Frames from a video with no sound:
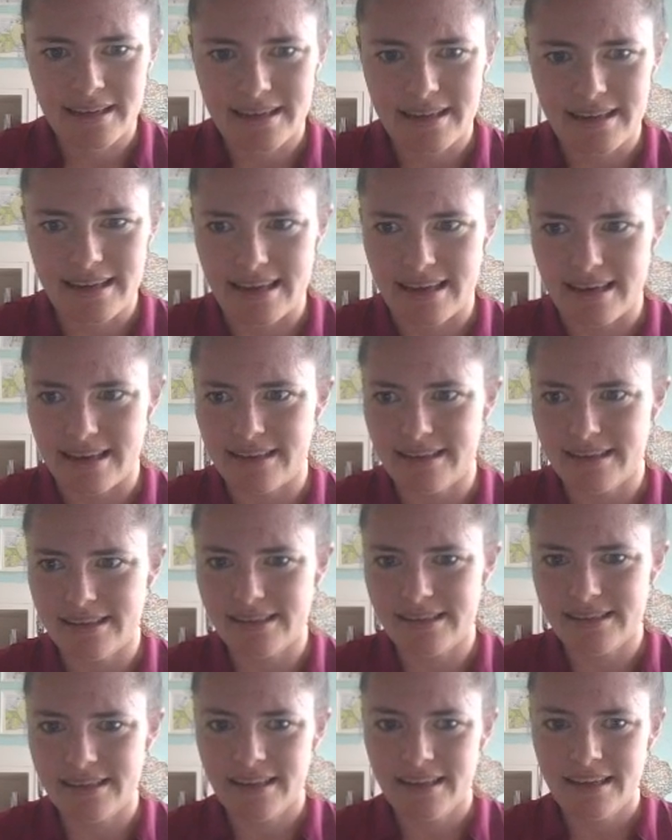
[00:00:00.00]

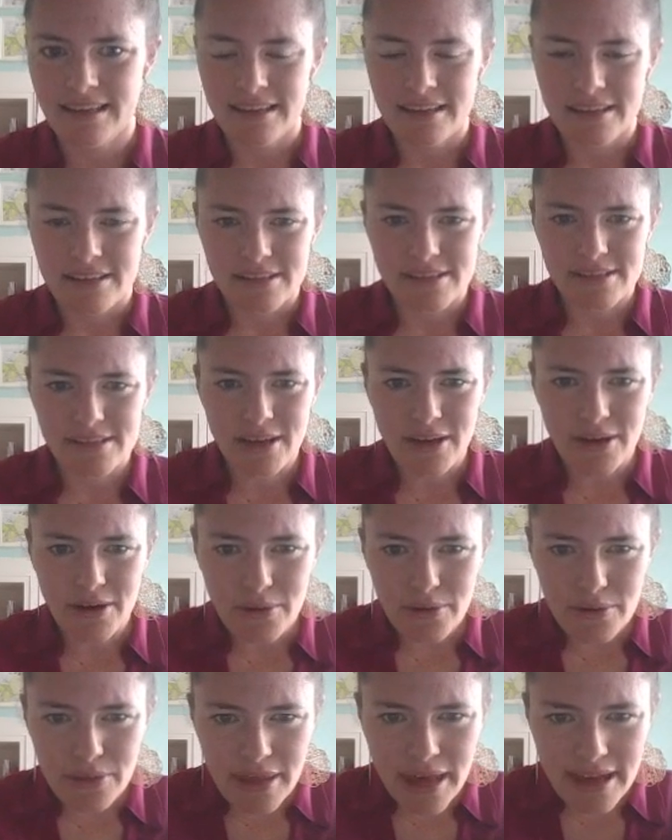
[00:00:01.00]
is.
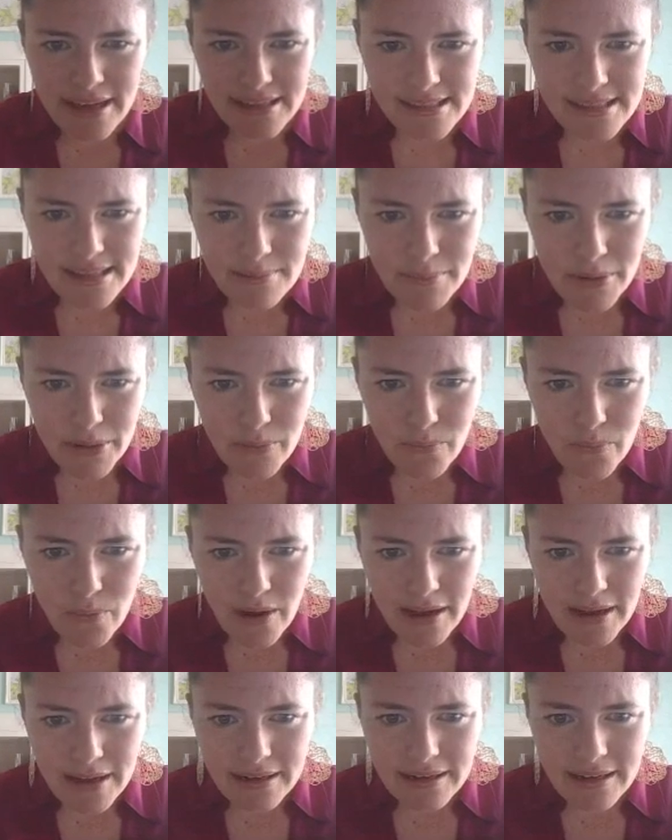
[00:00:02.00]
So that's number
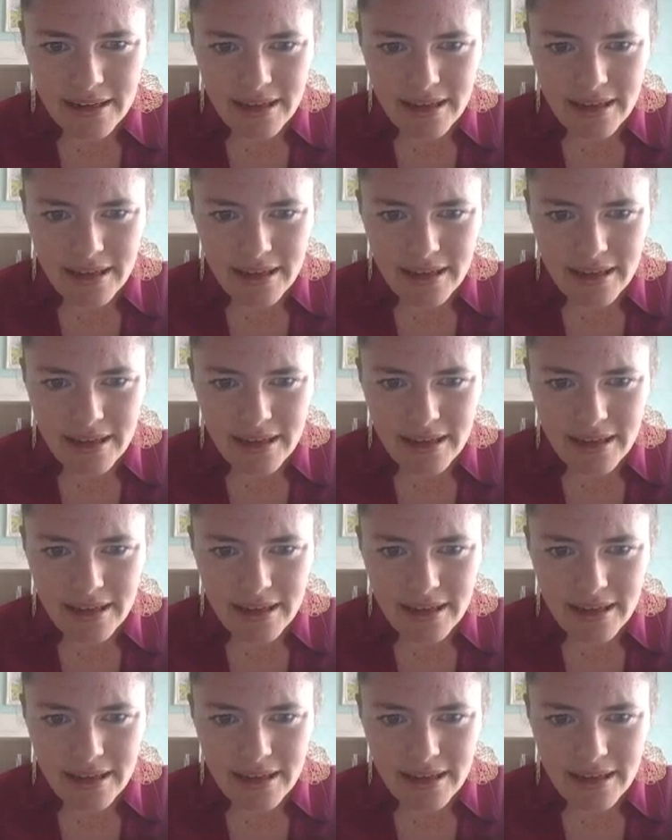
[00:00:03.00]
1.